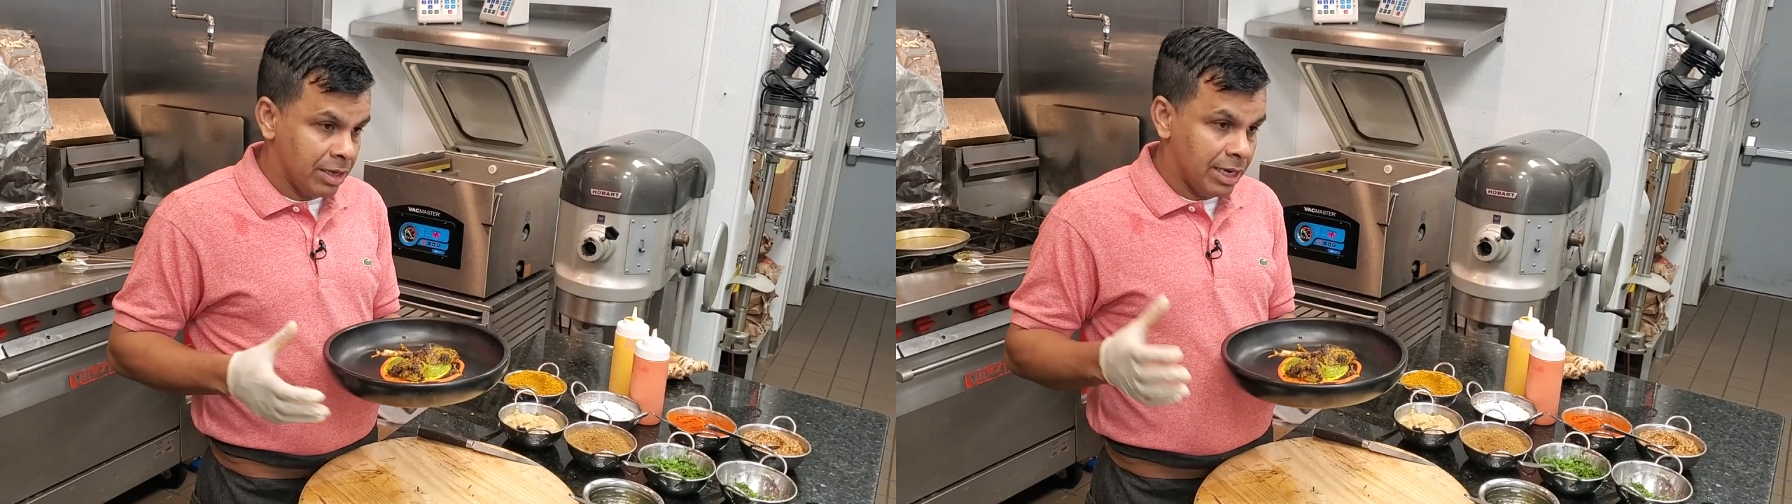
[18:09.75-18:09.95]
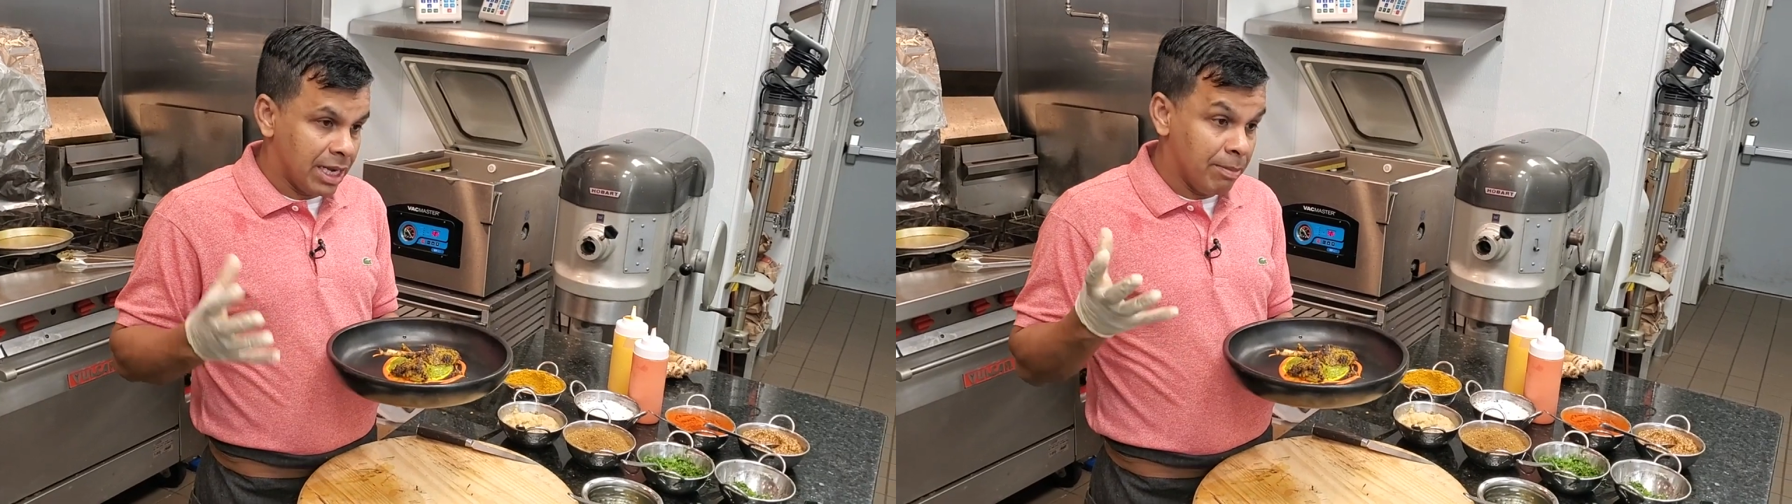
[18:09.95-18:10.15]

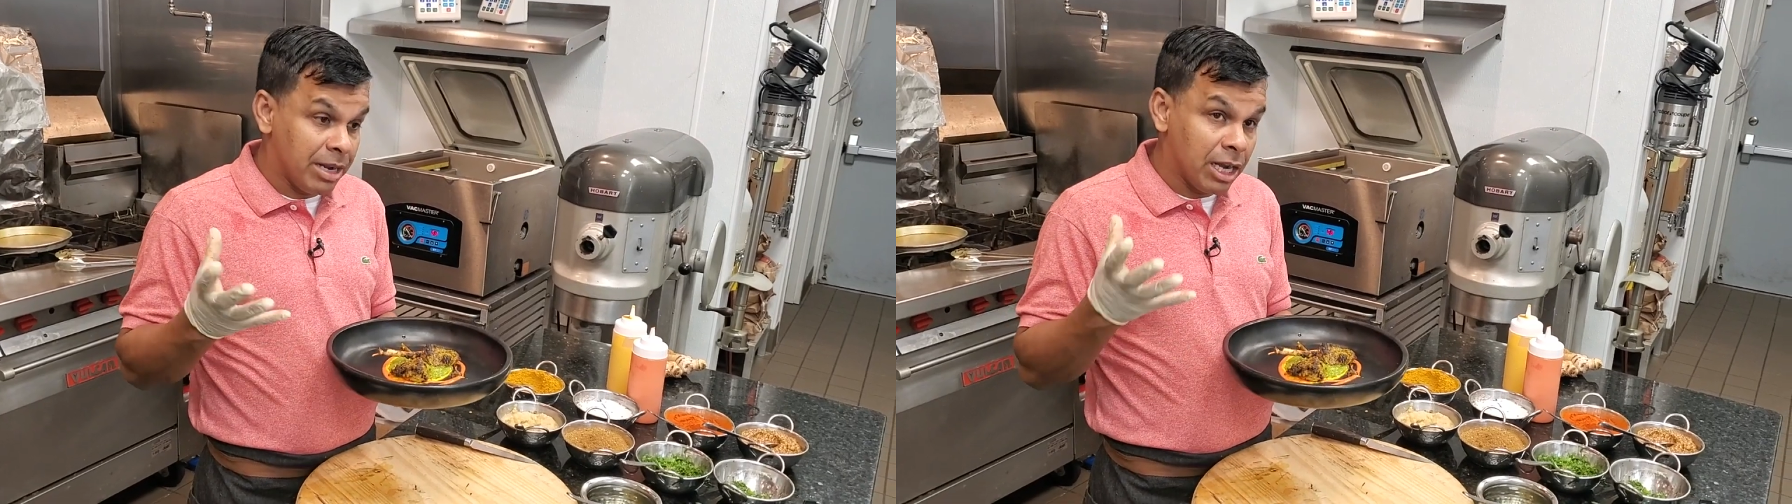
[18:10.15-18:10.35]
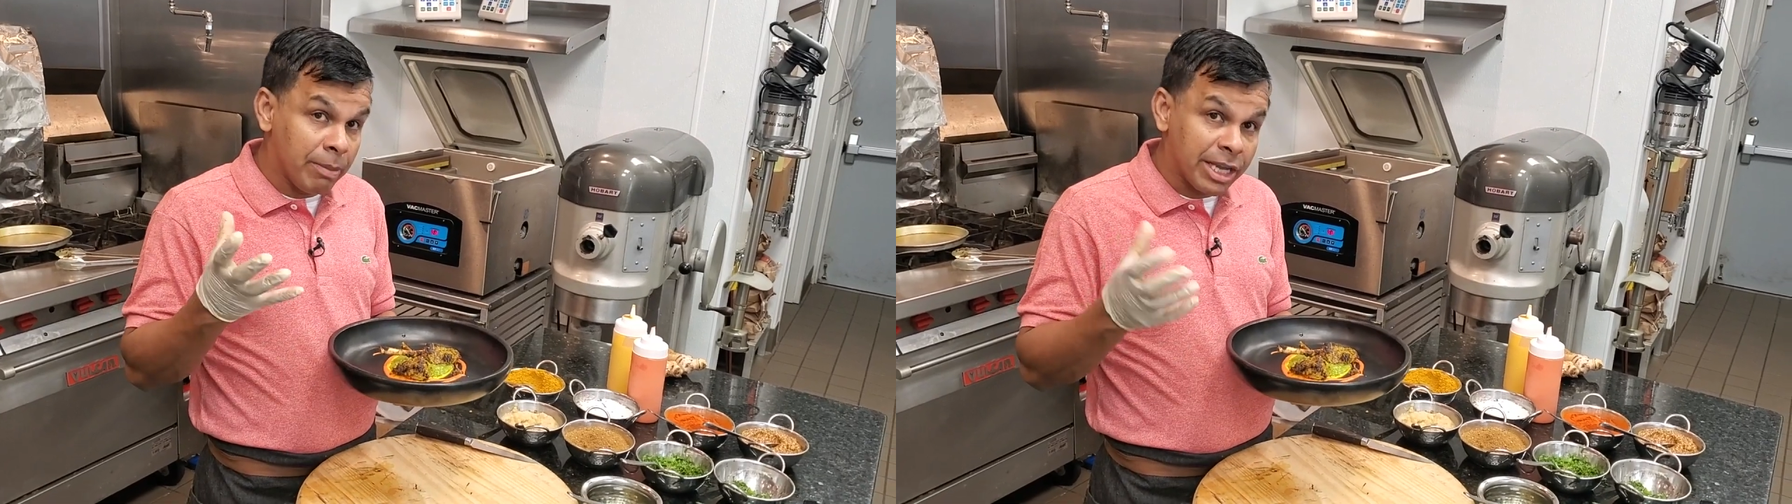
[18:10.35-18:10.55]

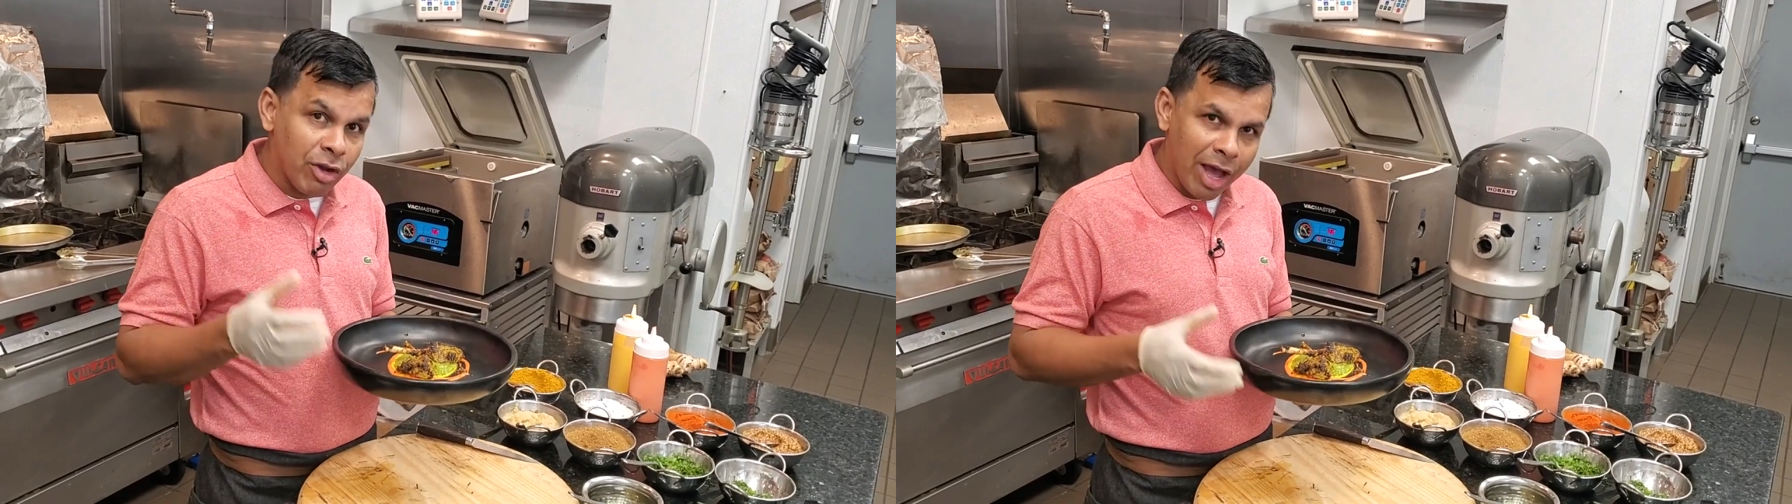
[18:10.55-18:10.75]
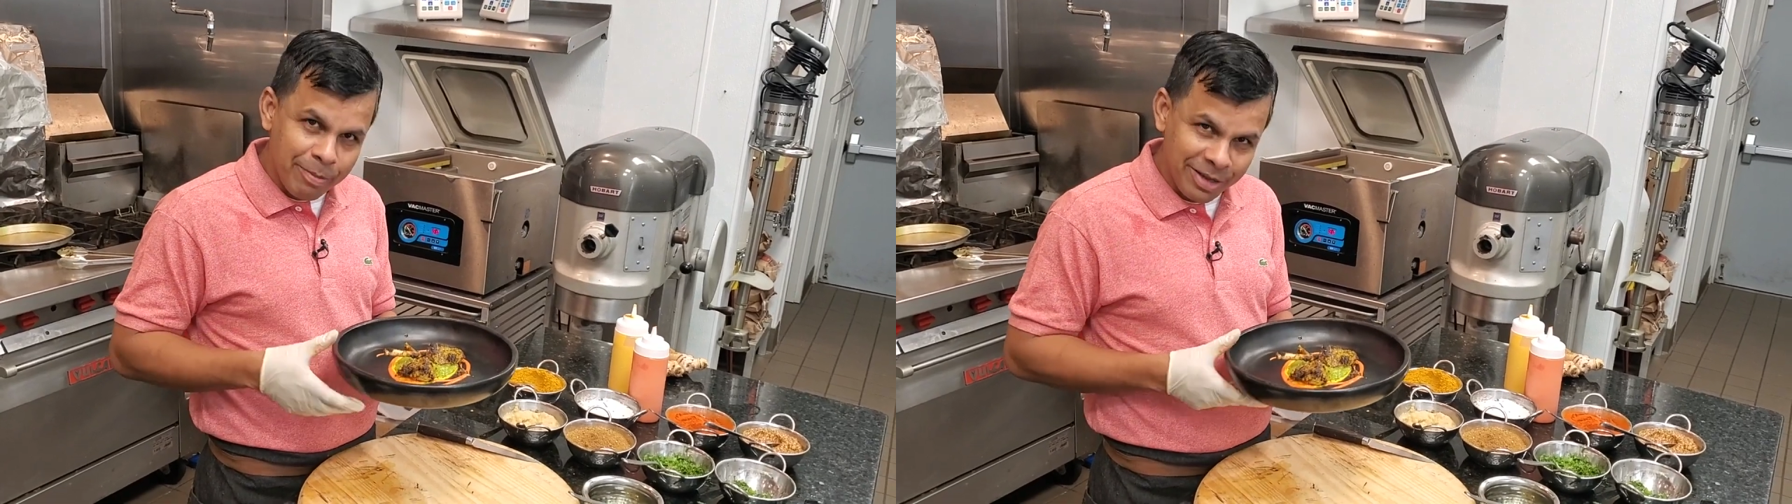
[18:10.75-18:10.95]
it'll make you
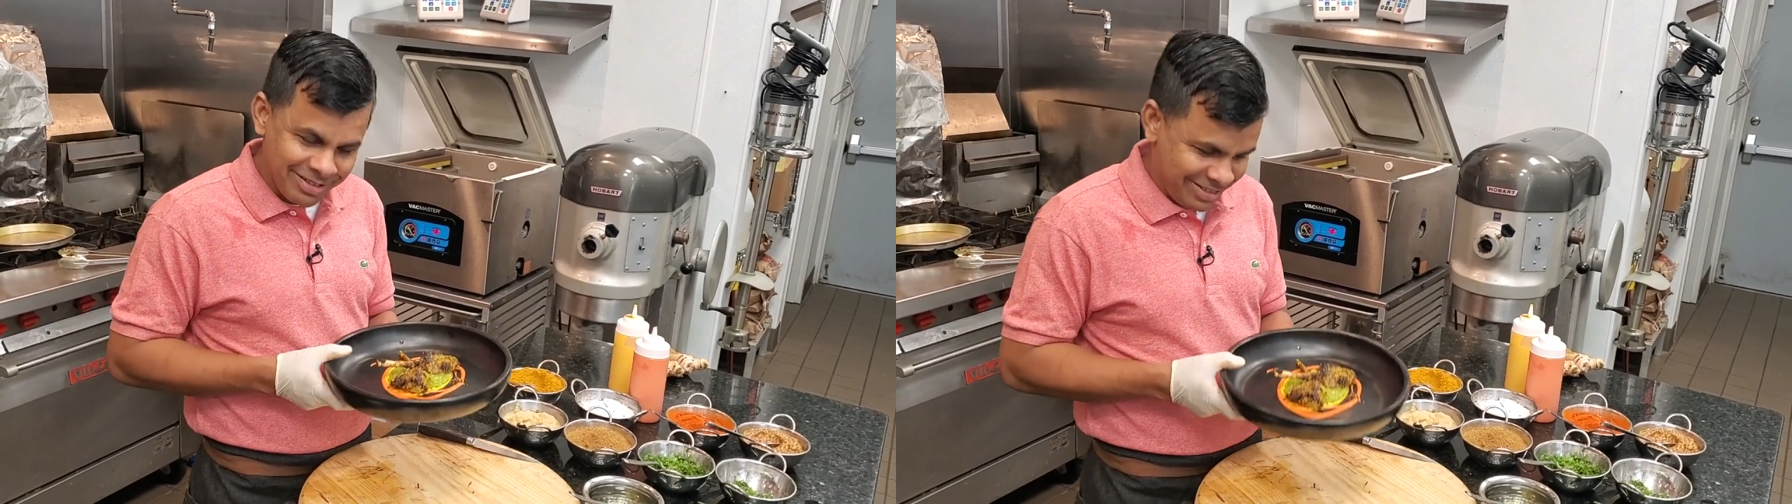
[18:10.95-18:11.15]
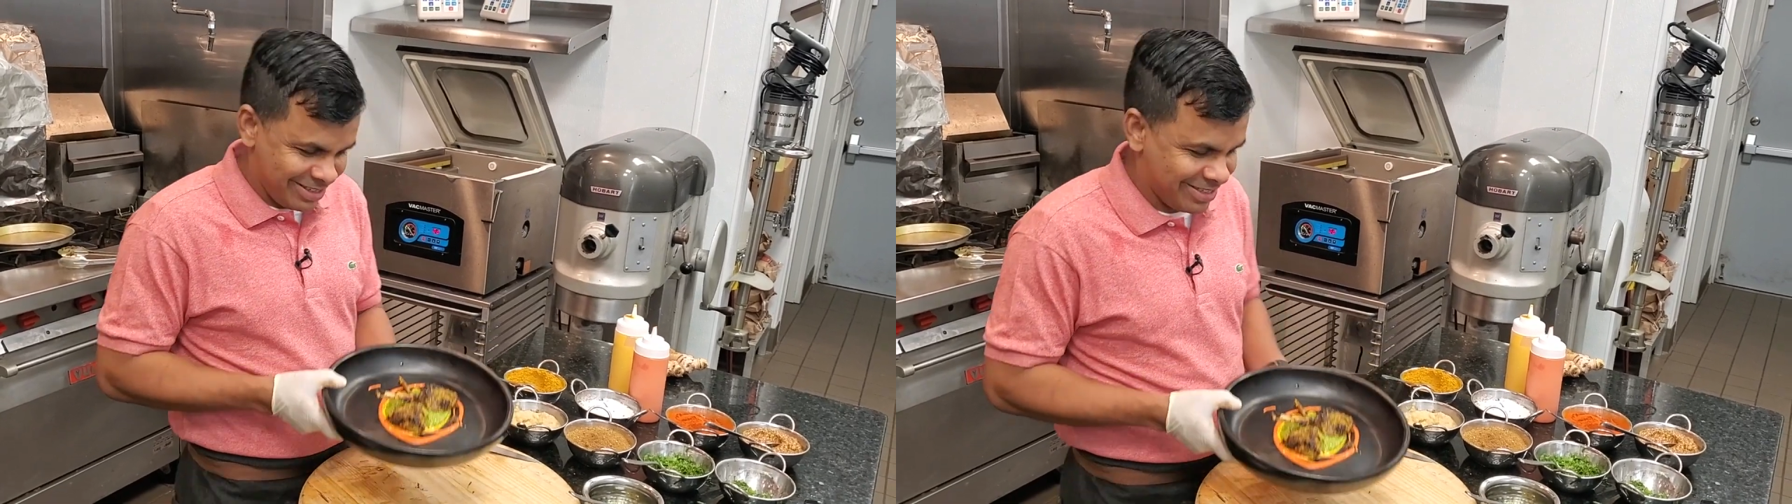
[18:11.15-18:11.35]
happy.
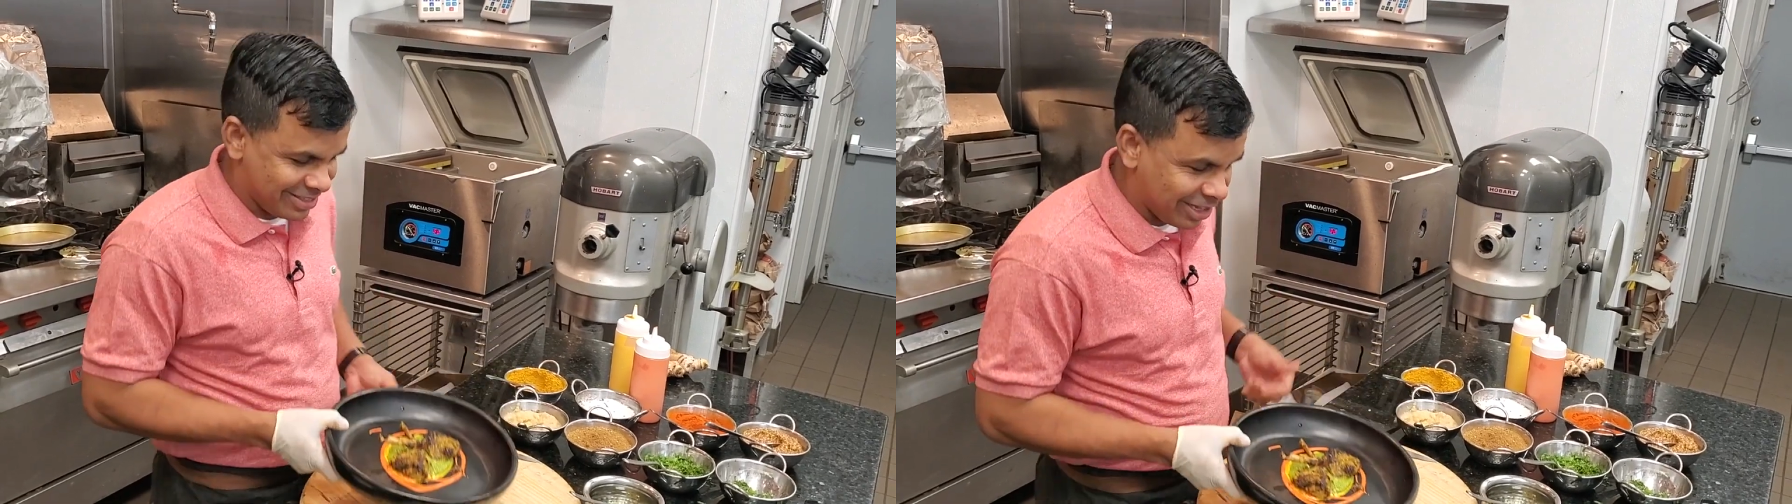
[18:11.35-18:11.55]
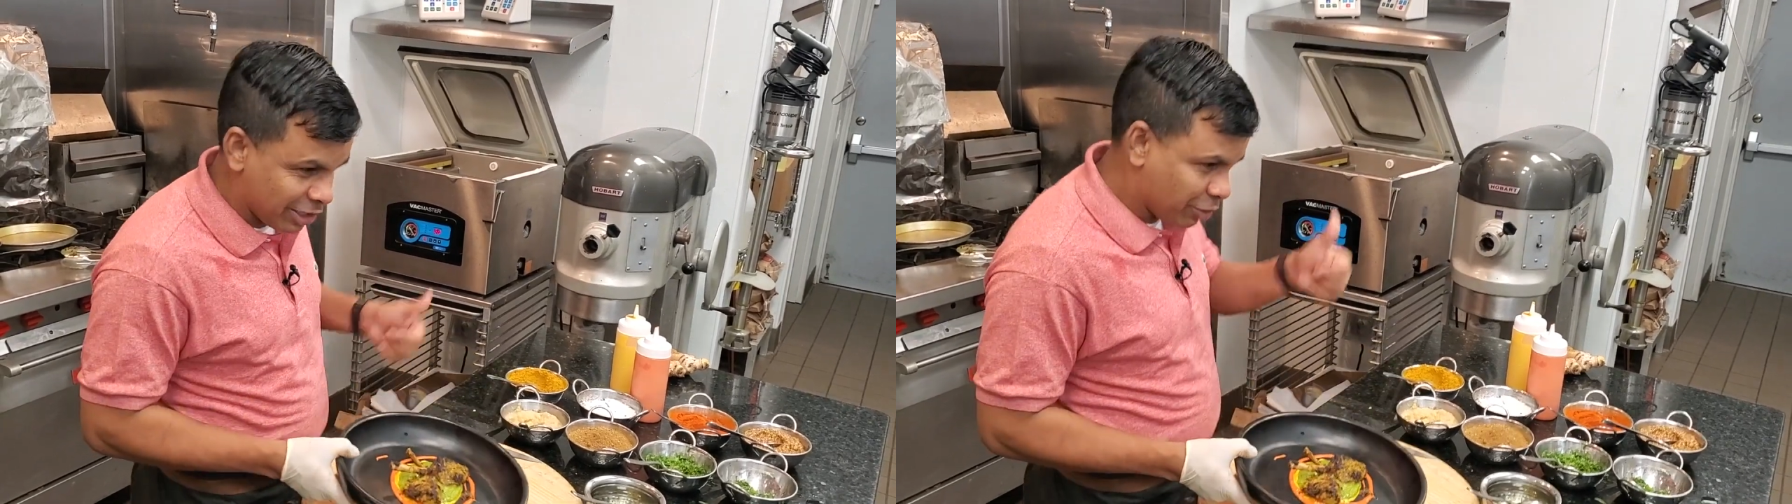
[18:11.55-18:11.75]

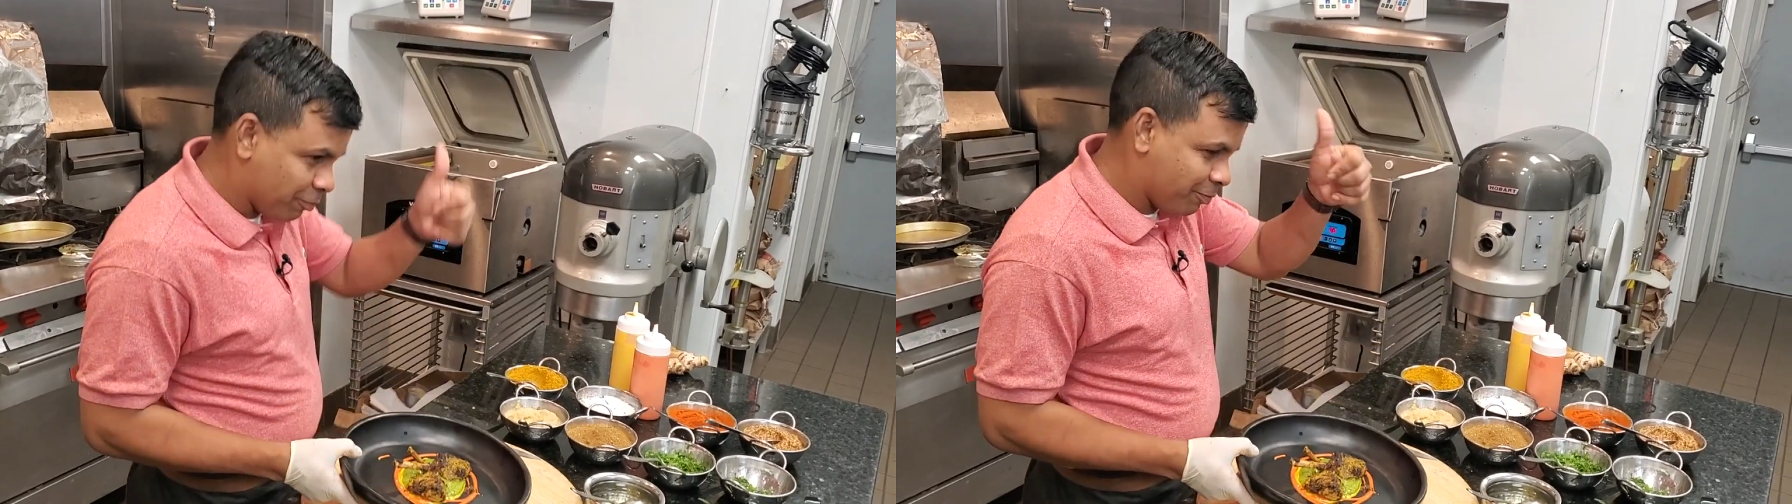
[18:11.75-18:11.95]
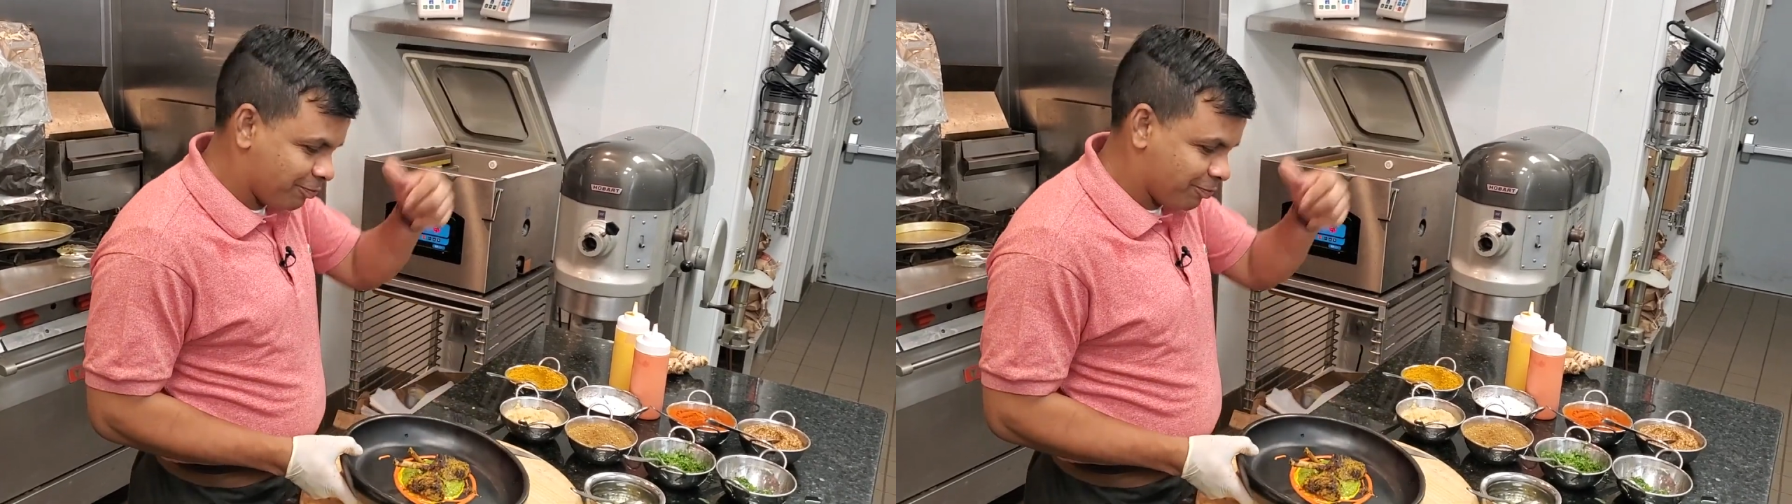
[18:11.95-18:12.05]
Thank you.